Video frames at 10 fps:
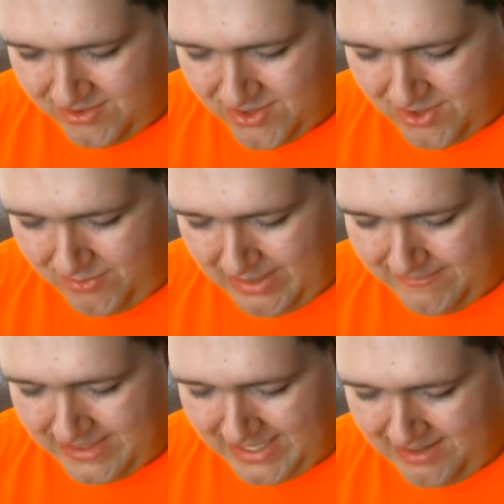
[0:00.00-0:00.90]
show up,
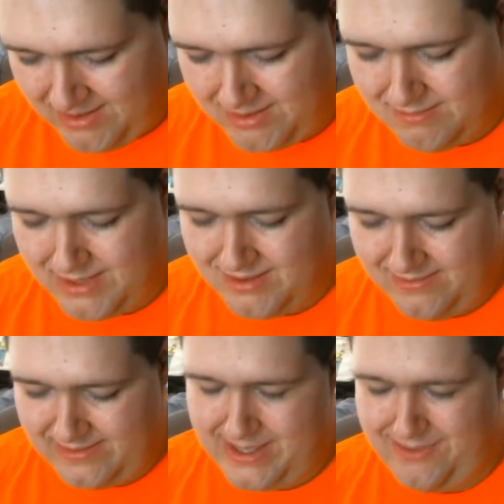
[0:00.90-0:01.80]
and I can dismiss
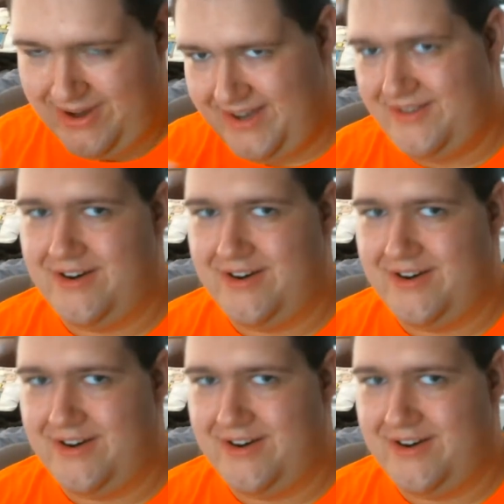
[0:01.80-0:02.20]
them one by one,